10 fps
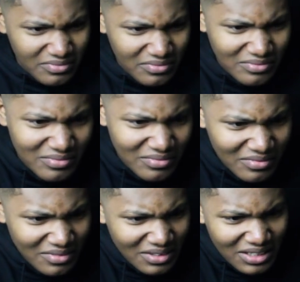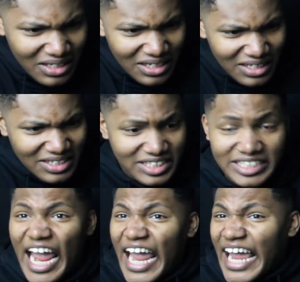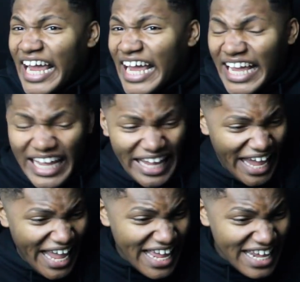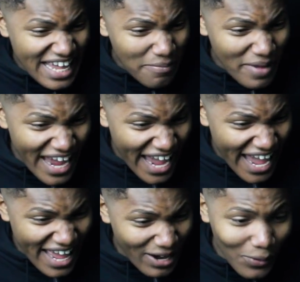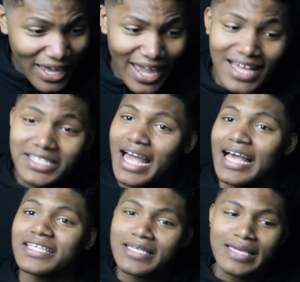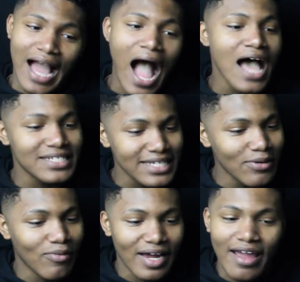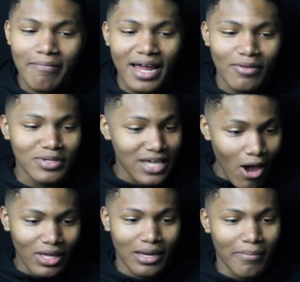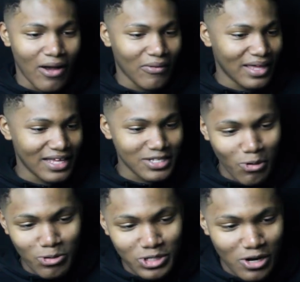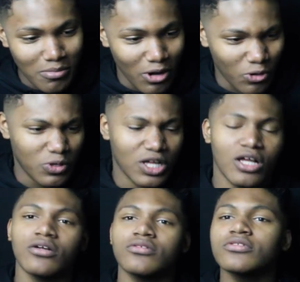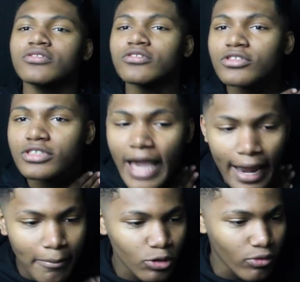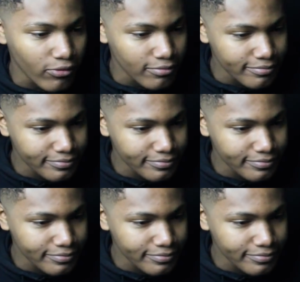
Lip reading: Dang! And he hit him in the head. Okay, I see what everybody was talking about. Exposed turnbuckle. Got him in the throat.